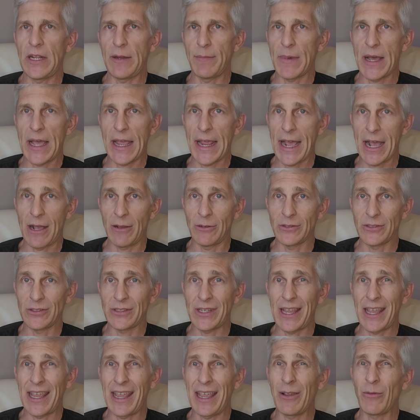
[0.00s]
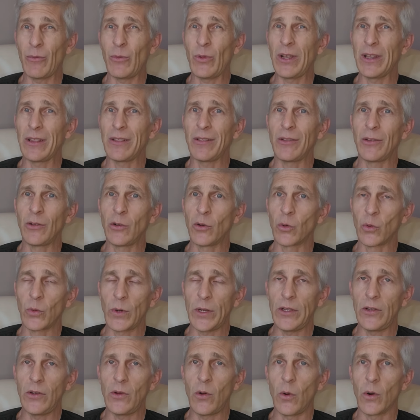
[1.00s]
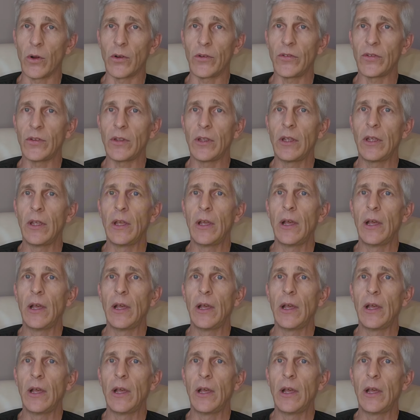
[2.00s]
in my house with little recourse.